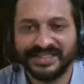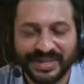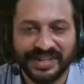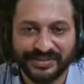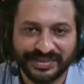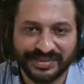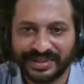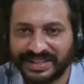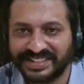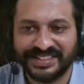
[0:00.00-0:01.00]
we have
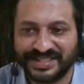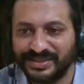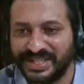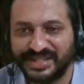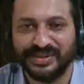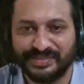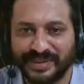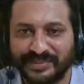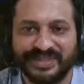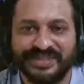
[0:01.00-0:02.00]
access to these
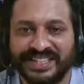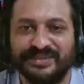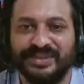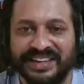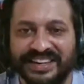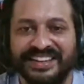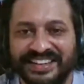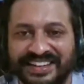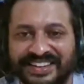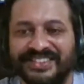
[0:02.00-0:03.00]
newspapers. That's why,
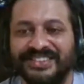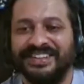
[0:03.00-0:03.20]
you know.